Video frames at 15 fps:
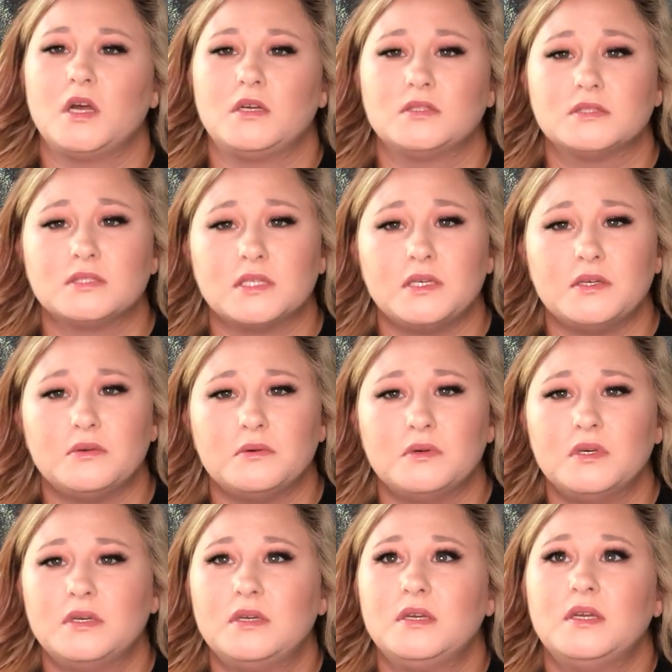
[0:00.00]

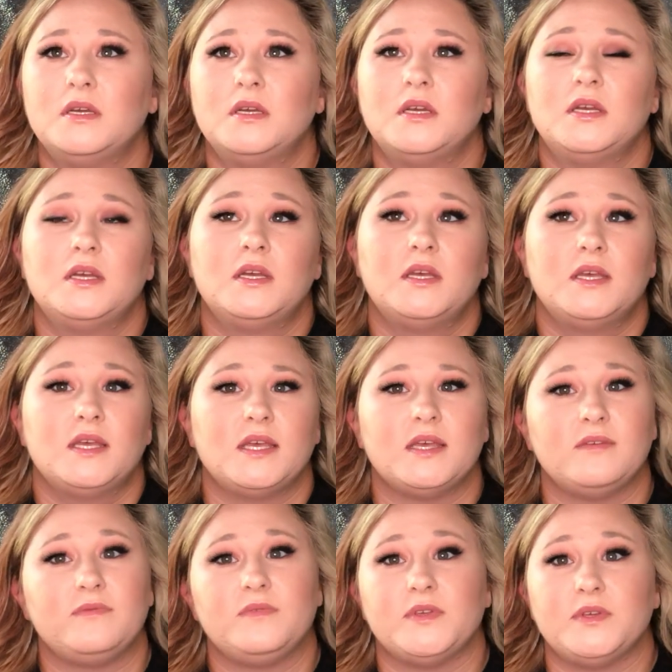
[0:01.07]
Also,
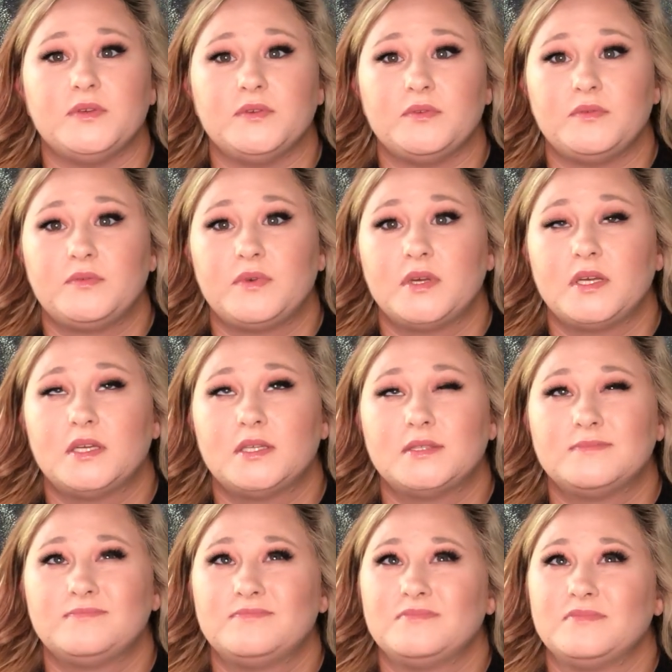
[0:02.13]
if you've
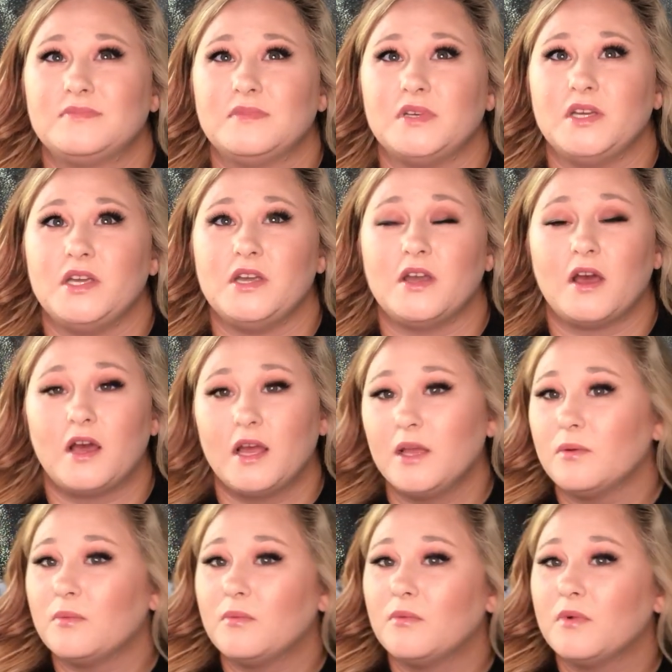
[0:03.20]

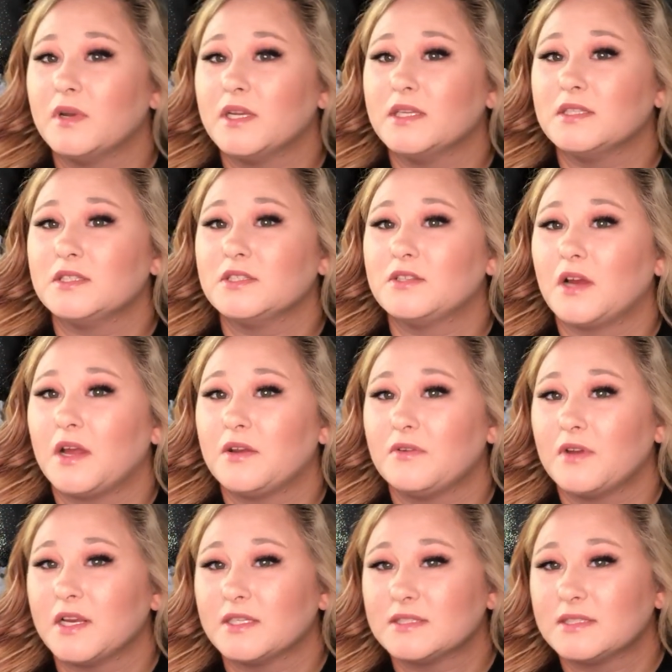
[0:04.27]
not wanted to try
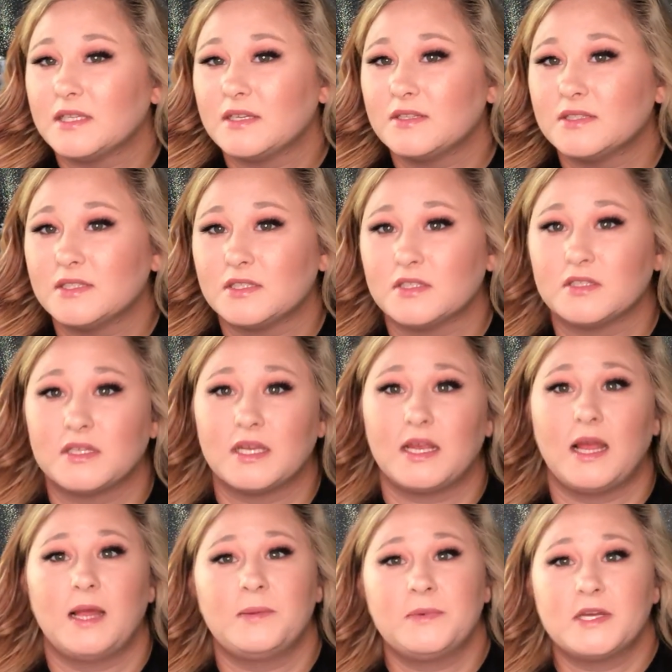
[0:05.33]
direct sales and you're like,
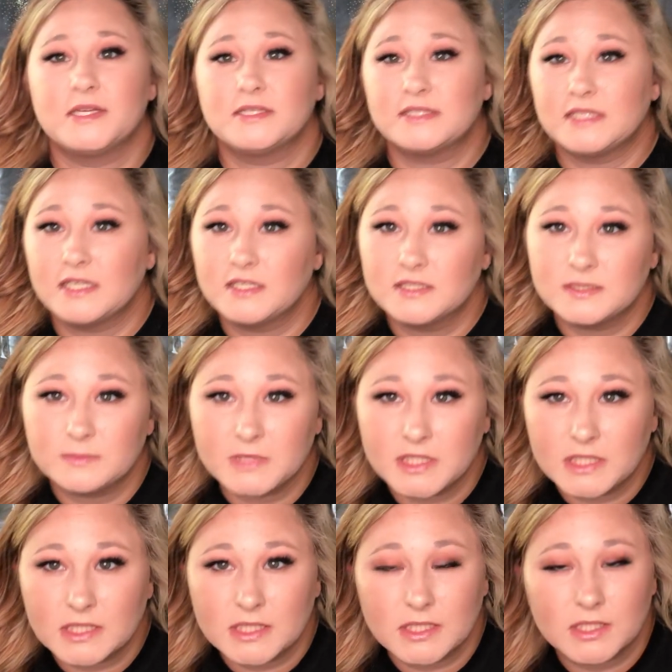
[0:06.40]
I'm not a
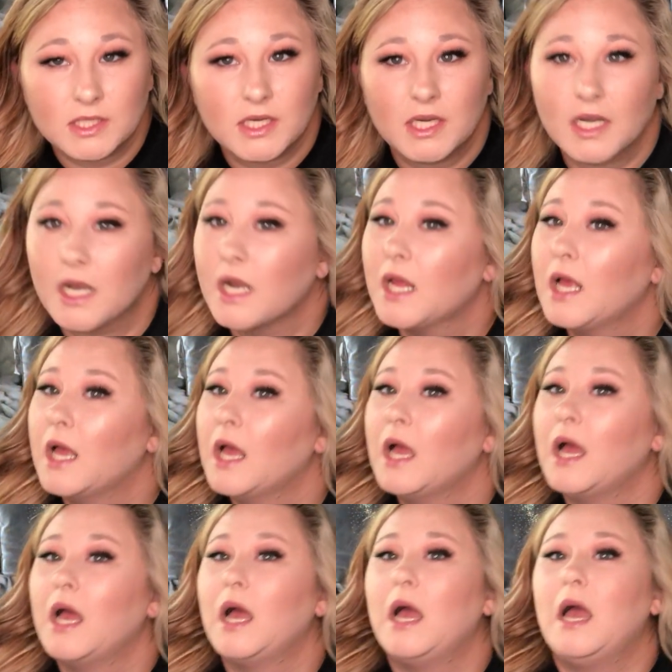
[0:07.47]
salesman, or
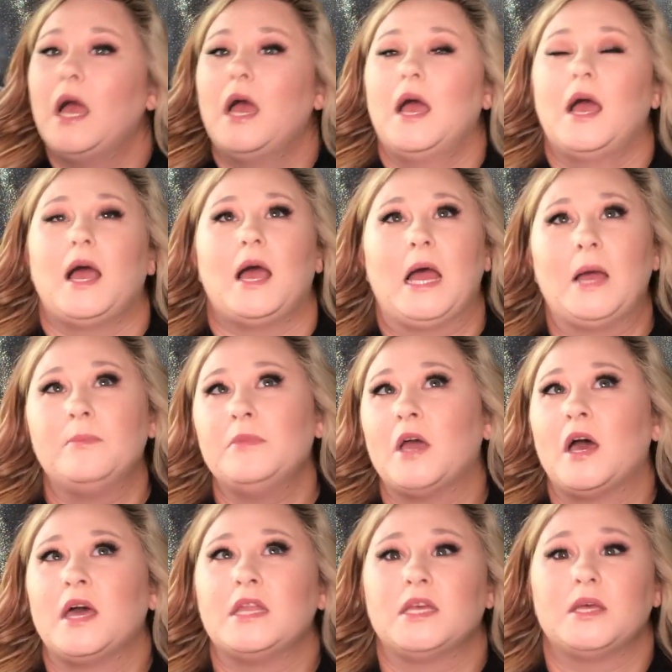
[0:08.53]
I'm
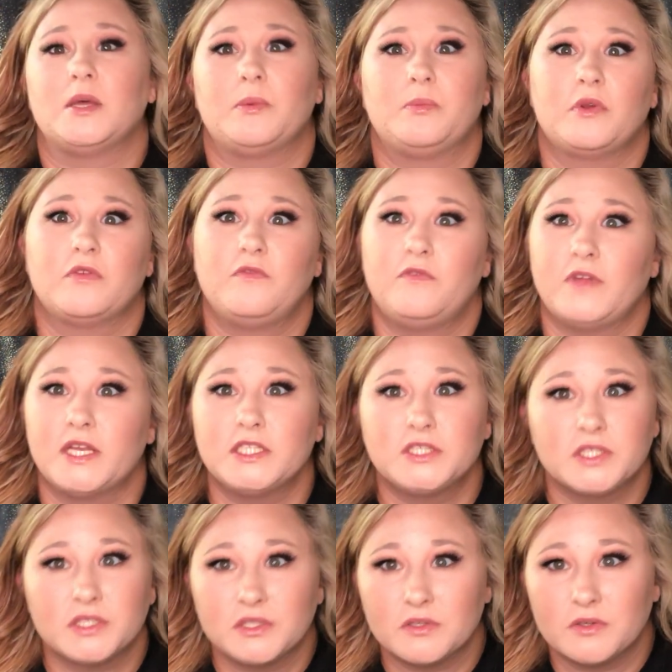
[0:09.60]
not a
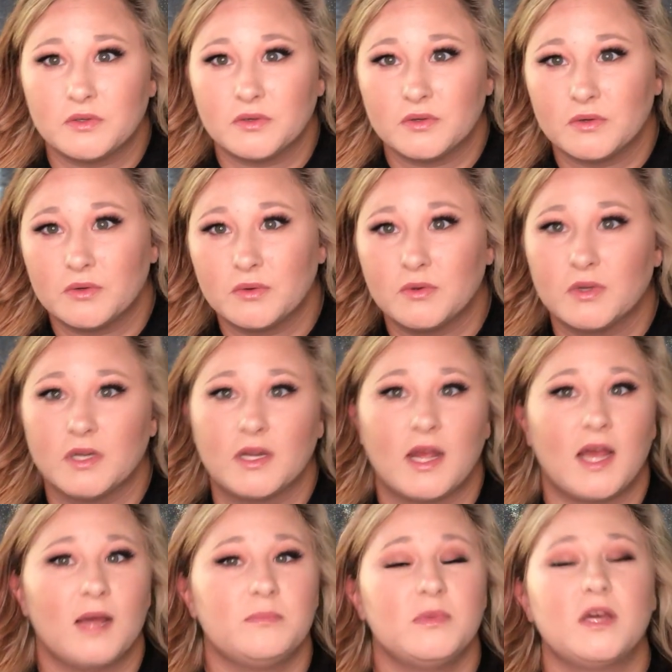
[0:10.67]
professional, or
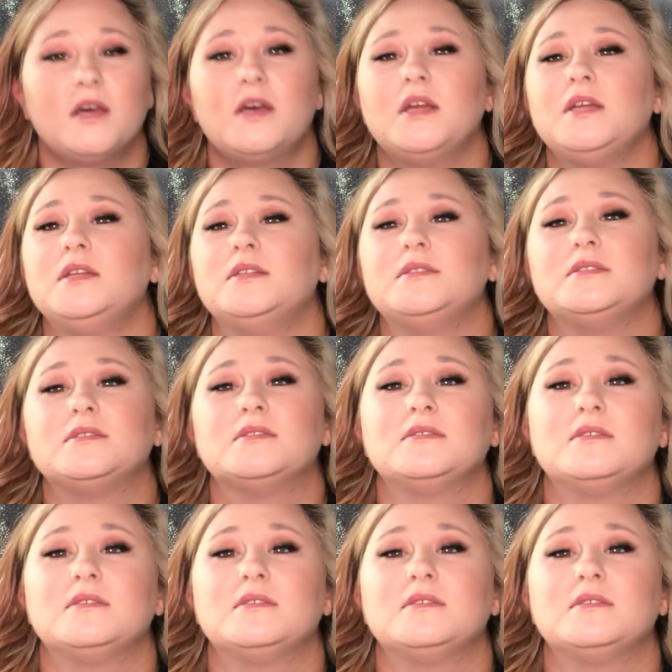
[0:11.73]
I'm not